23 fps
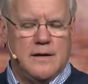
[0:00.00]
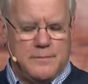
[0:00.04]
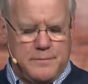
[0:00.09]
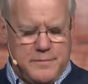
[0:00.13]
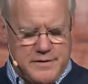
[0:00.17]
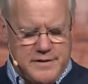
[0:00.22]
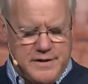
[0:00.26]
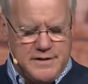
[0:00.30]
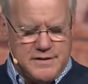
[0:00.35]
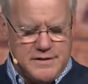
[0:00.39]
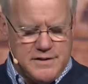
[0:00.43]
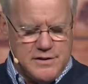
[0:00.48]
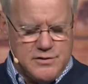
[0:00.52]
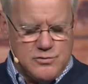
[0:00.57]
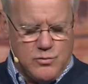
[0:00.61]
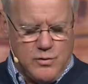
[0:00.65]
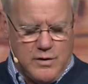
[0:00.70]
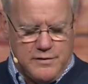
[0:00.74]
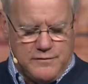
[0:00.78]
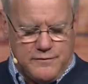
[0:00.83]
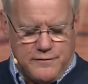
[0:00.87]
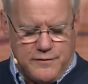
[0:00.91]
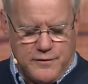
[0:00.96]
But this is
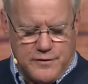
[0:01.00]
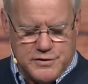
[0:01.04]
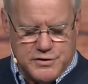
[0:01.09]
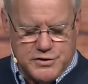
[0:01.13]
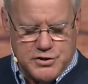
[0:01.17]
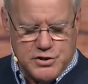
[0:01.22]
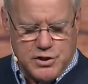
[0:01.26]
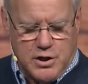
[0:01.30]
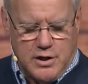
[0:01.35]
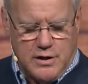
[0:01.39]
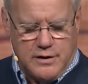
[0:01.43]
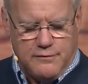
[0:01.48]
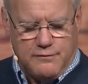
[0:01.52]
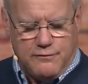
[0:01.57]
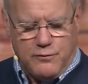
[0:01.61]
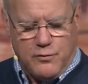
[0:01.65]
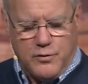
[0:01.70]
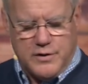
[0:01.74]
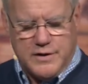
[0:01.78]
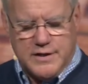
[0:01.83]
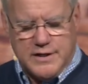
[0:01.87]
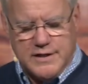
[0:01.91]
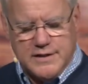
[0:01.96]
what 1 John
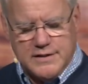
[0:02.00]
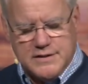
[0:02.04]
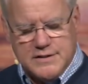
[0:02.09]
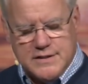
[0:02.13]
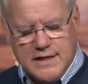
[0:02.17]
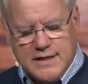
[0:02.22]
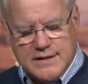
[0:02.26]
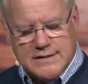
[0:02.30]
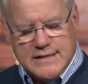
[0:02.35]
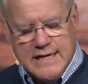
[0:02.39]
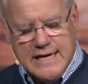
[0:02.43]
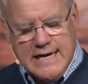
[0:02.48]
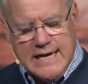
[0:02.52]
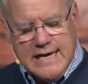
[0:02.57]
4:10 says.